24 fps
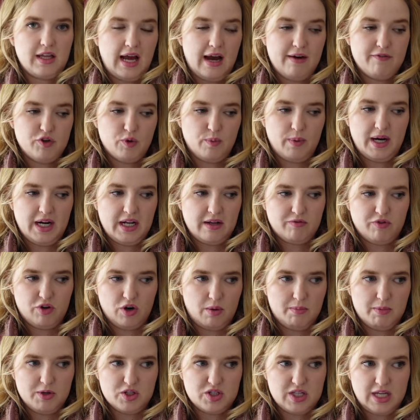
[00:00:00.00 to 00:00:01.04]
after waiting for
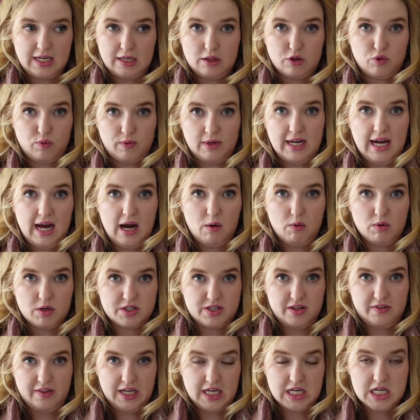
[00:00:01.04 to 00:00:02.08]
almost like 3 hours
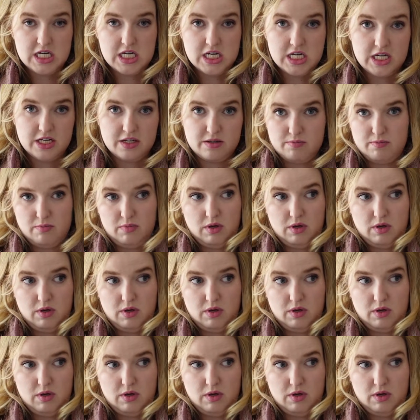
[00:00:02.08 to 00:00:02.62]
in the heat,